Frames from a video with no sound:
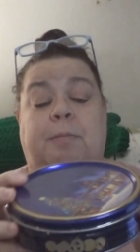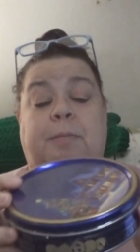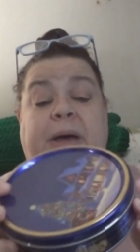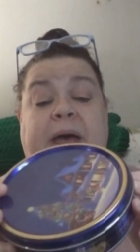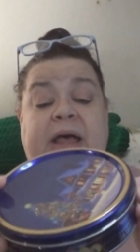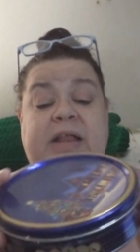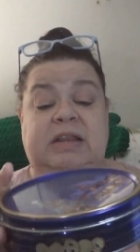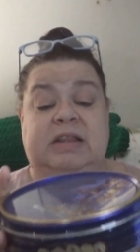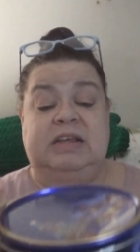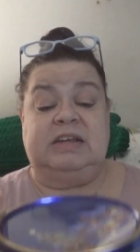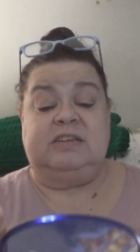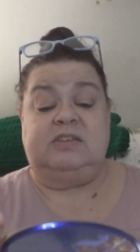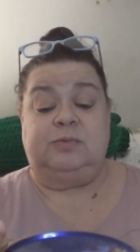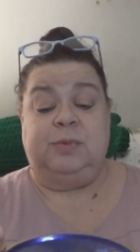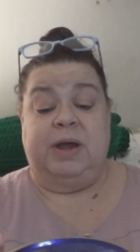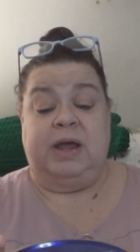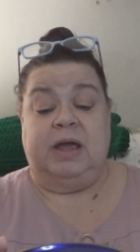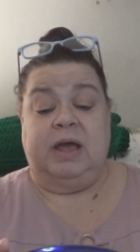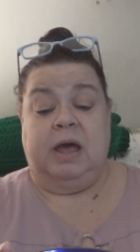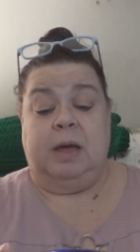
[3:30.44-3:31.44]
But these
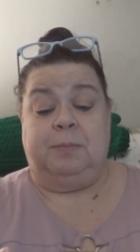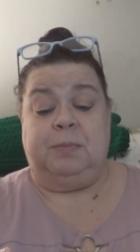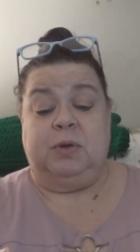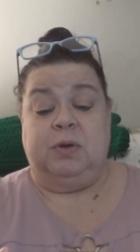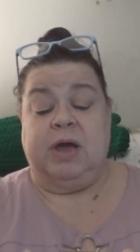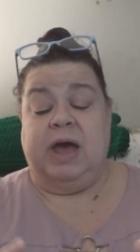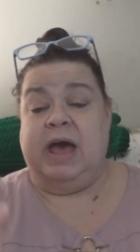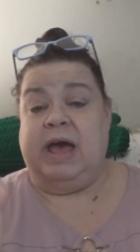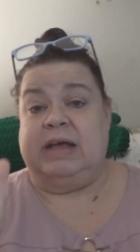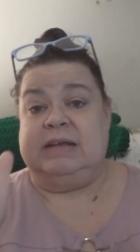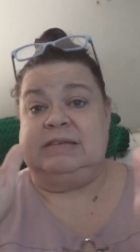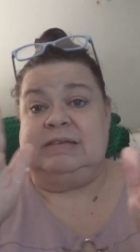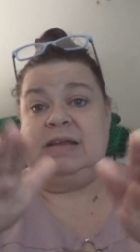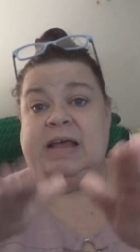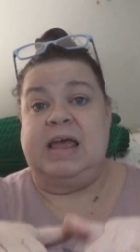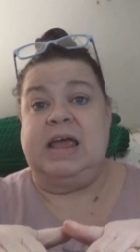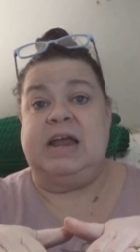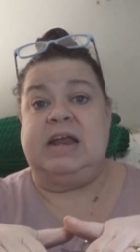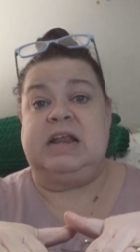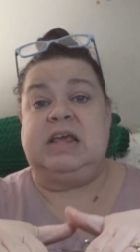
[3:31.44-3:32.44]
ring up, you
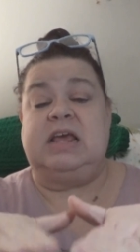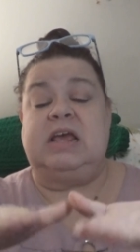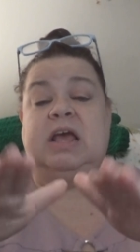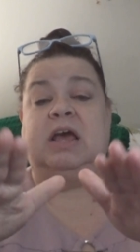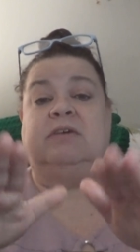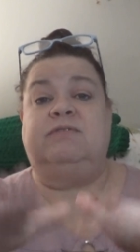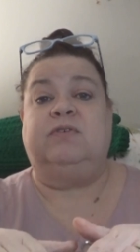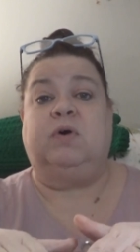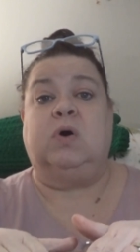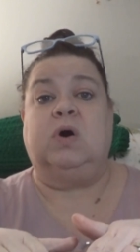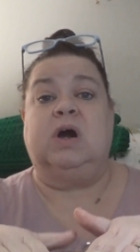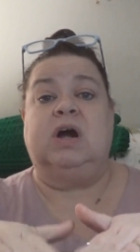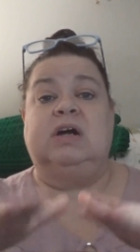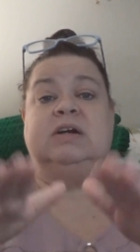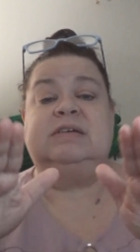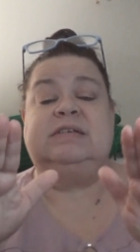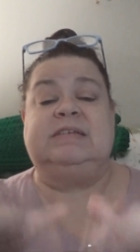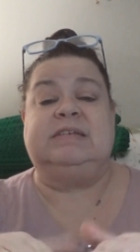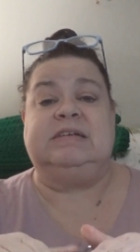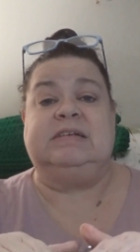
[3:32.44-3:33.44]
guys,
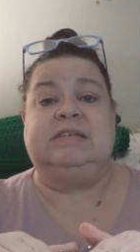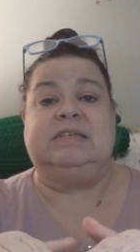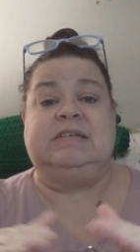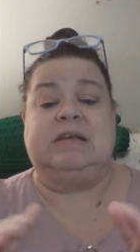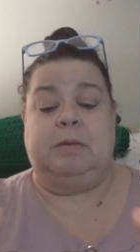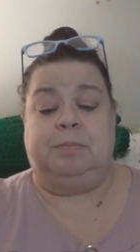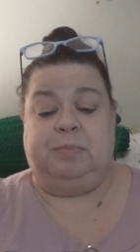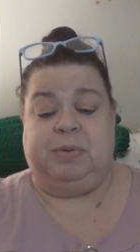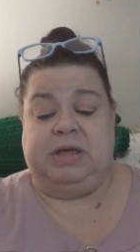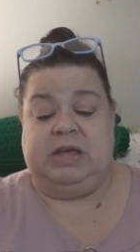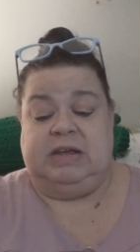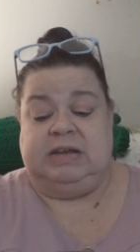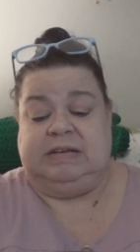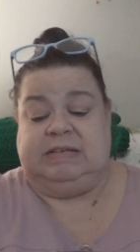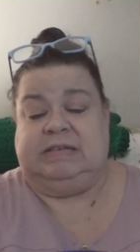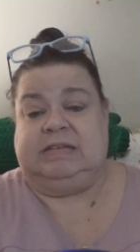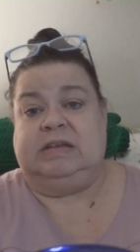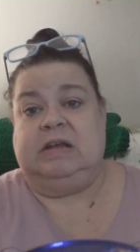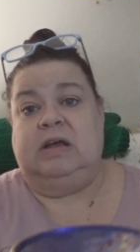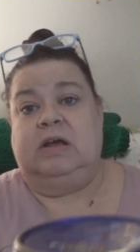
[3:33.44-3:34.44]
84 cents a
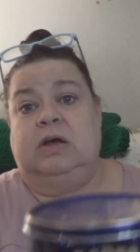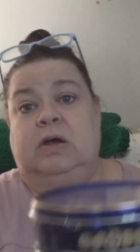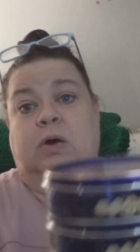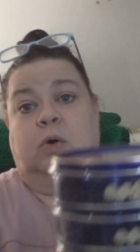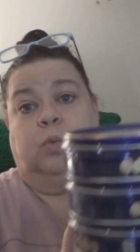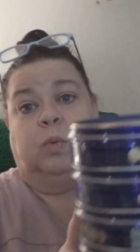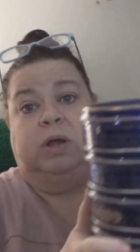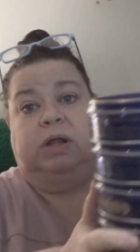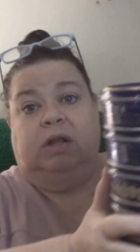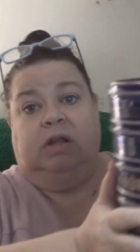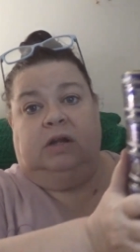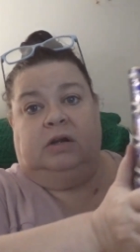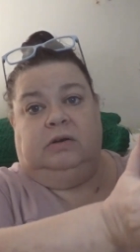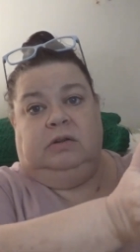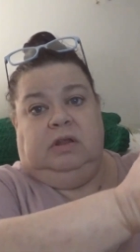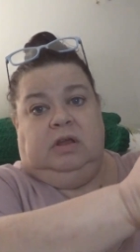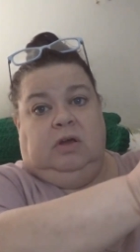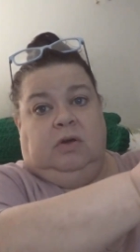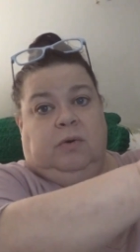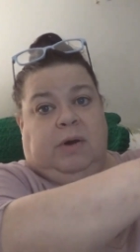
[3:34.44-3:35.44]
piece. We
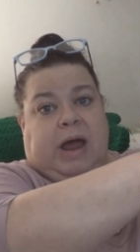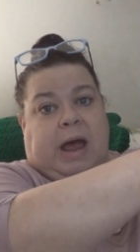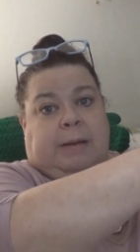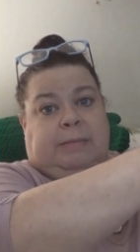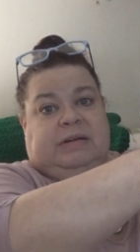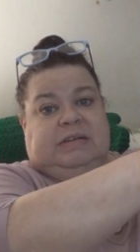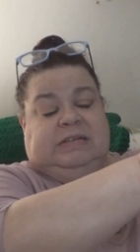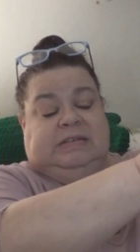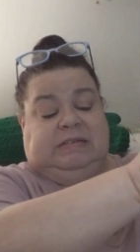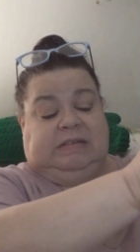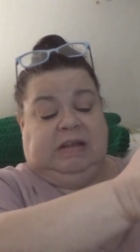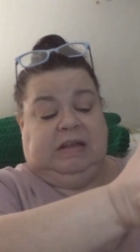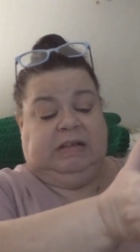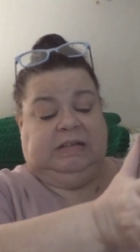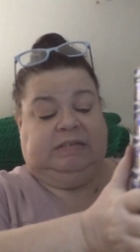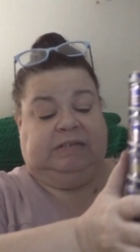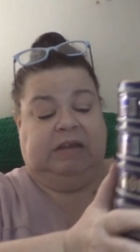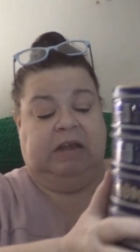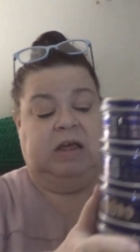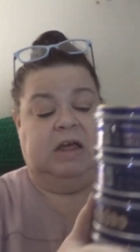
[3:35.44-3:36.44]
literally grabbed
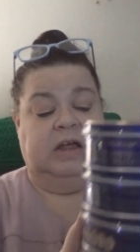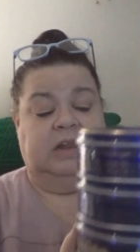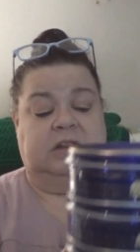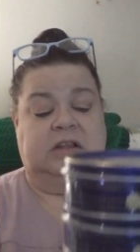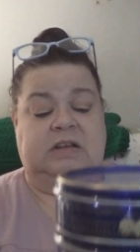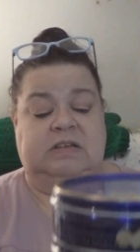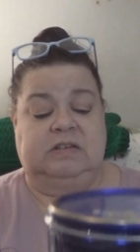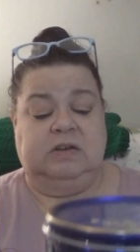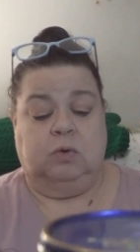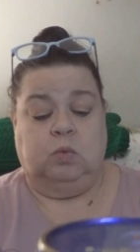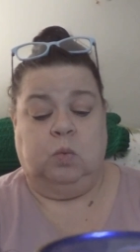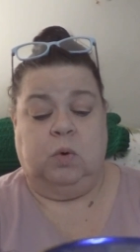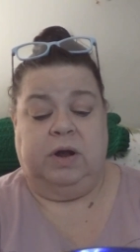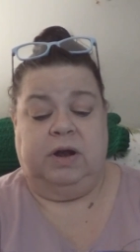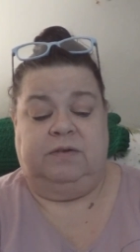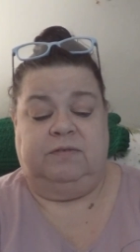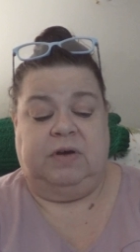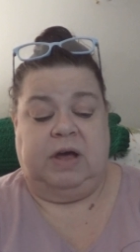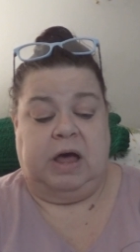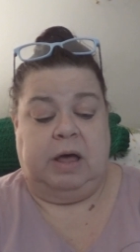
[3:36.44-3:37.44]
6. These are
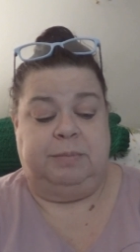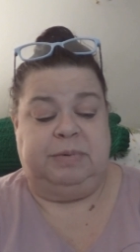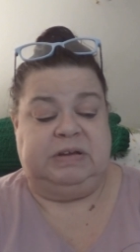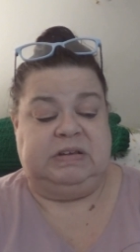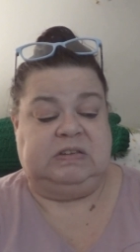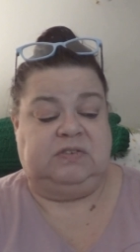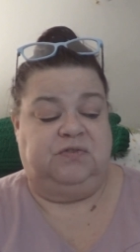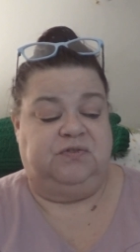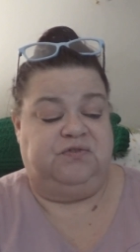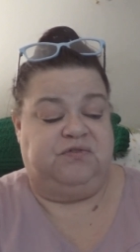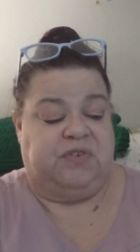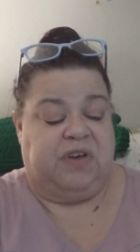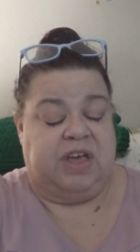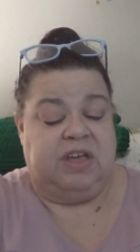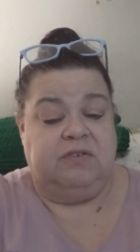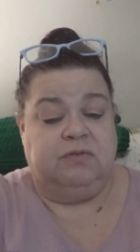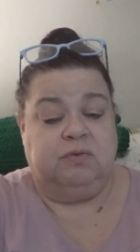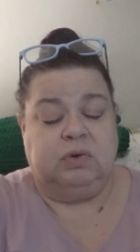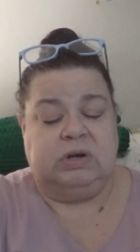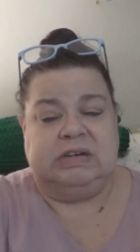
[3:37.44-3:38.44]
one of hubby's
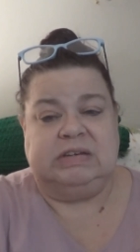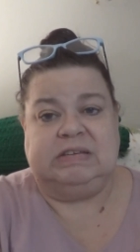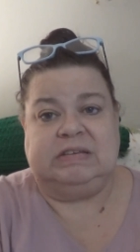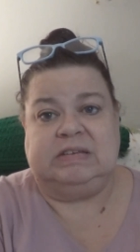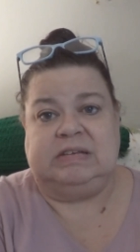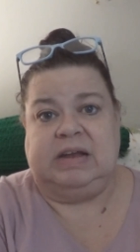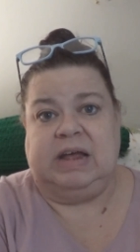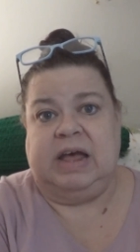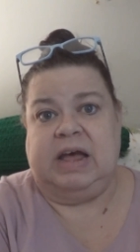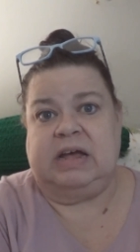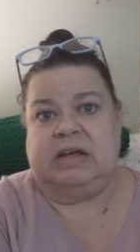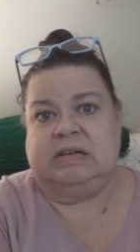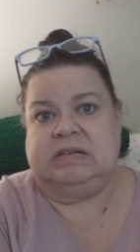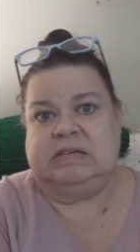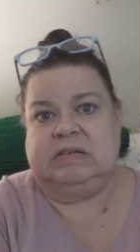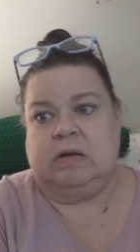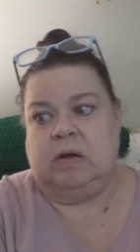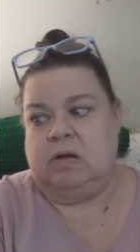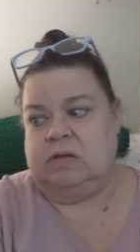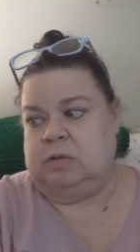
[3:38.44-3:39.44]
favorite
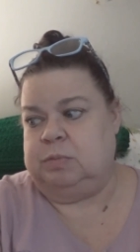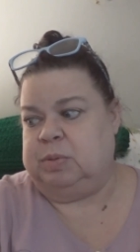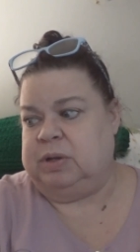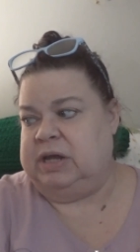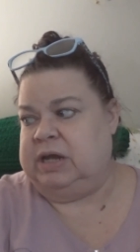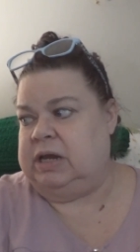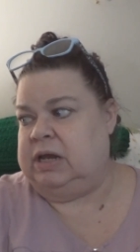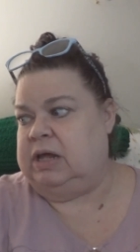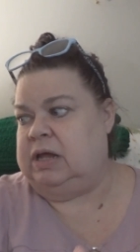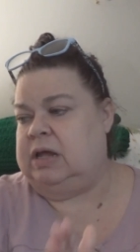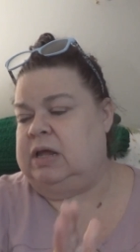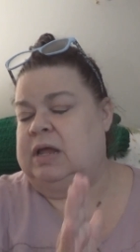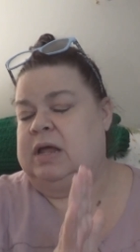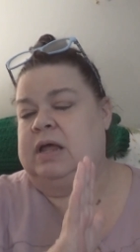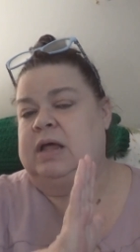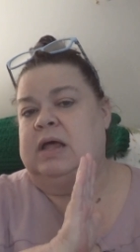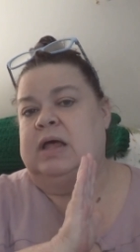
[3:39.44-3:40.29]
snacks on the planet.